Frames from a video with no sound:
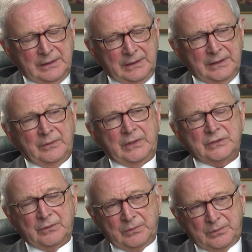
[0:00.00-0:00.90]
anyway,
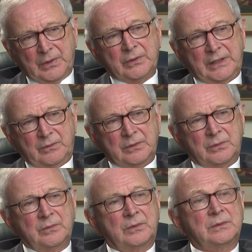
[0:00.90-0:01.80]
so okay, we
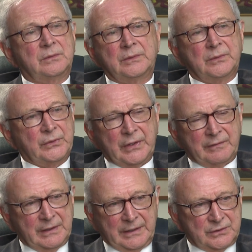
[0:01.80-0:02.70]
won't have
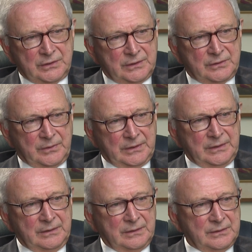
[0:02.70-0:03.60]
an election in
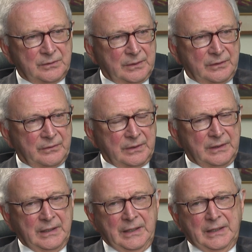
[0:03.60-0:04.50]
2023.
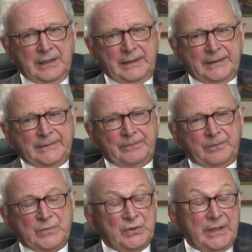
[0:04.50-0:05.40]

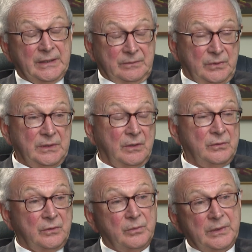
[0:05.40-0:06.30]
So yeah, we
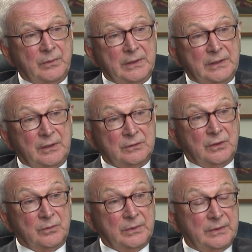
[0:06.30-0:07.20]
know there will be one in
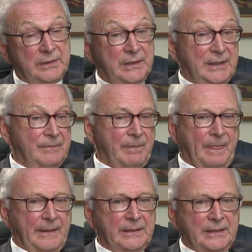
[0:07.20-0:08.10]
October,
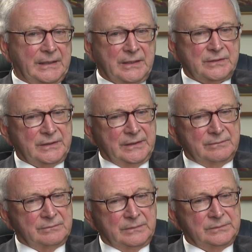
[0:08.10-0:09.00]
and I guess
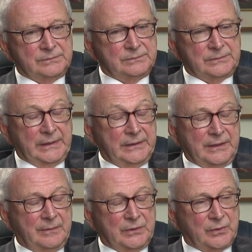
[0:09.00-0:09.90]

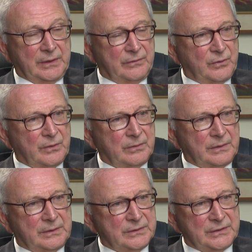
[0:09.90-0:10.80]
anytime in 24
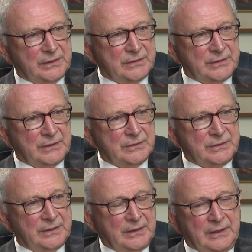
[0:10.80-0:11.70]

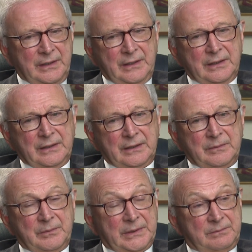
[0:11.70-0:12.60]
is
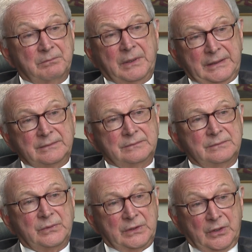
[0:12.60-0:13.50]
but
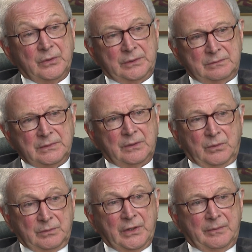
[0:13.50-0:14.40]
we know it
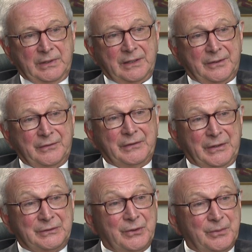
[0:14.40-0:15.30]
will not be later than
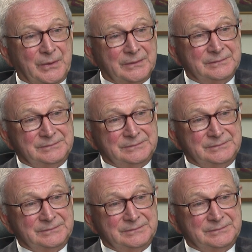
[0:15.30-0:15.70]
October.